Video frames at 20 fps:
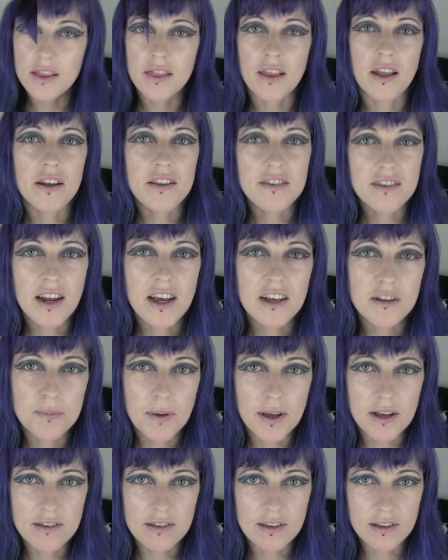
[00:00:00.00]
Now this next
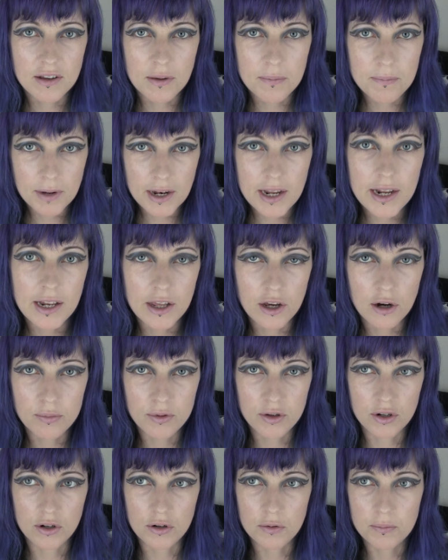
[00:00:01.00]
bit is completely
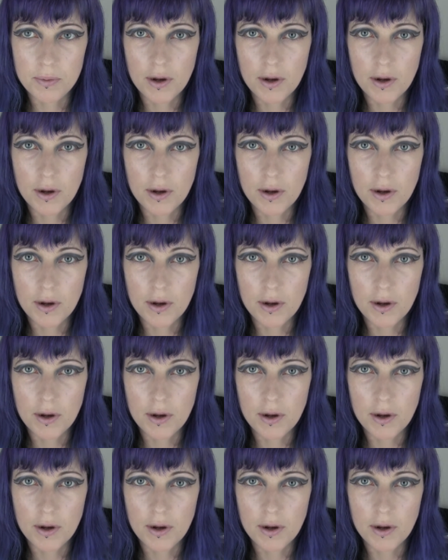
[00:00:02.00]
optional,